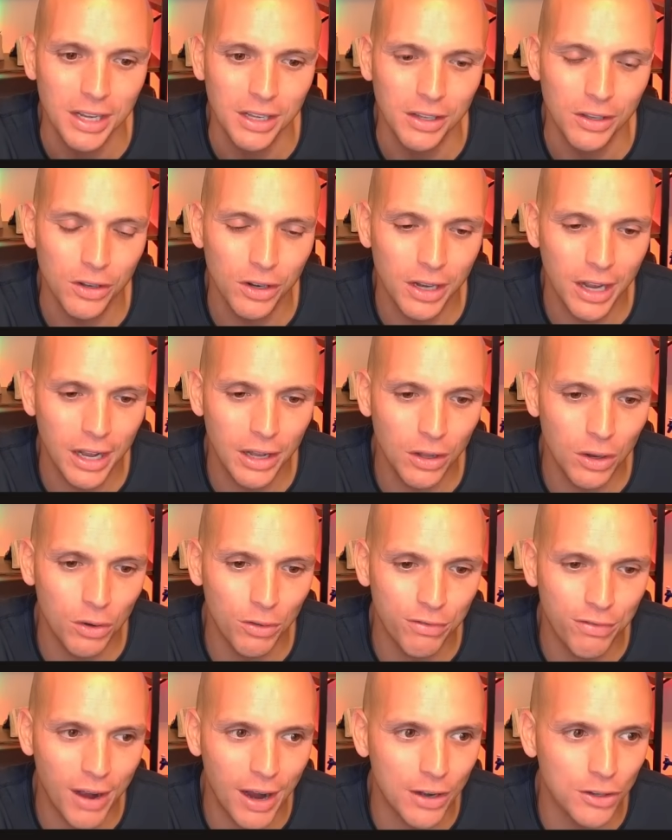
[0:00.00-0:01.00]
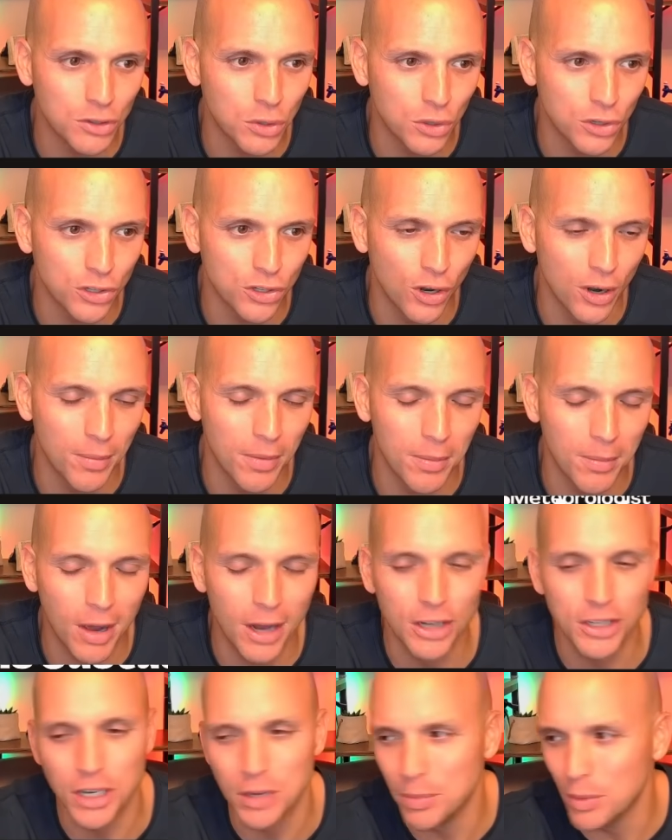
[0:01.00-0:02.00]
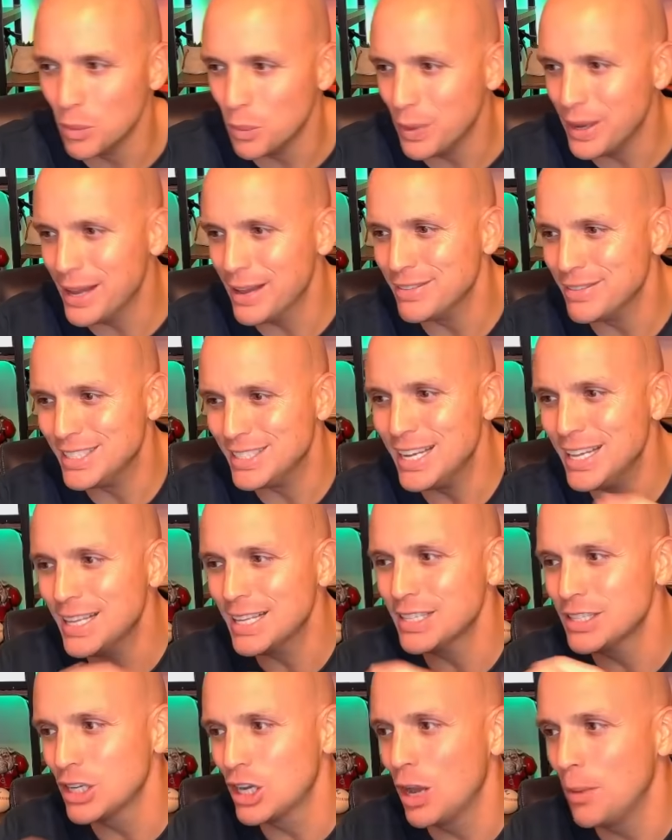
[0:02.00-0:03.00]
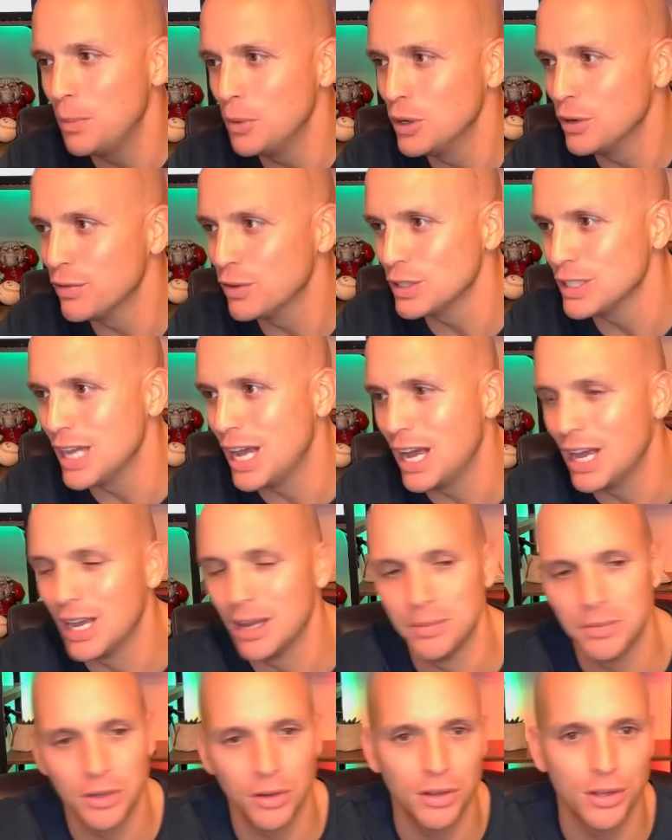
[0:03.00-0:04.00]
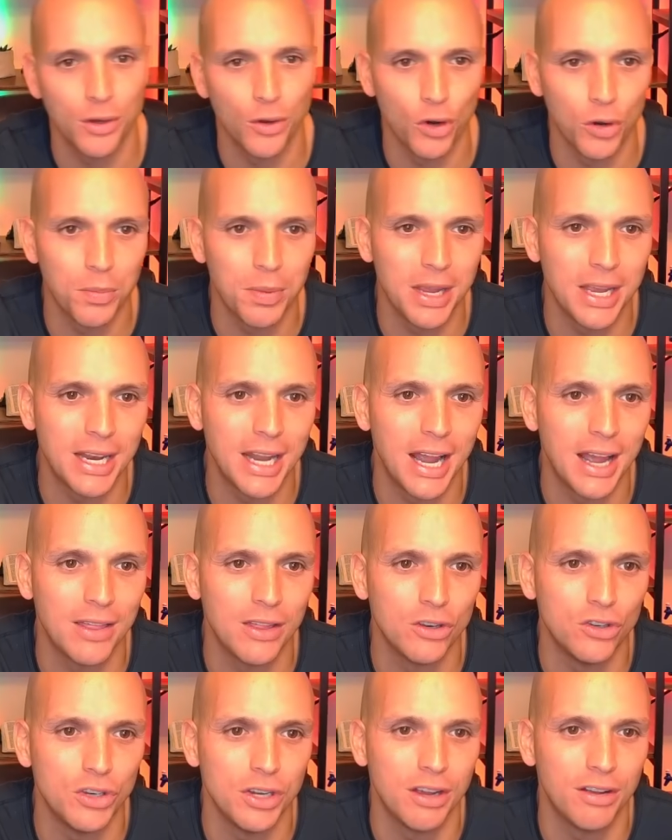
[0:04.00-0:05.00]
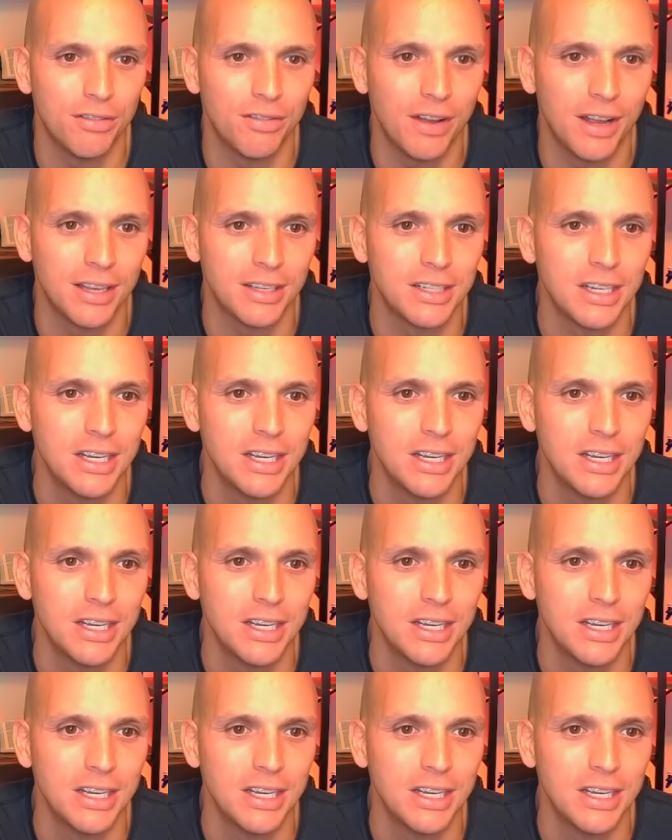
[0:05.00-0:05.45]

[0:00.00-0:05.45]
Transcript: Look, got a little fire torch showing up in the models here, but we have seen this a couple of different times on the European and the GFS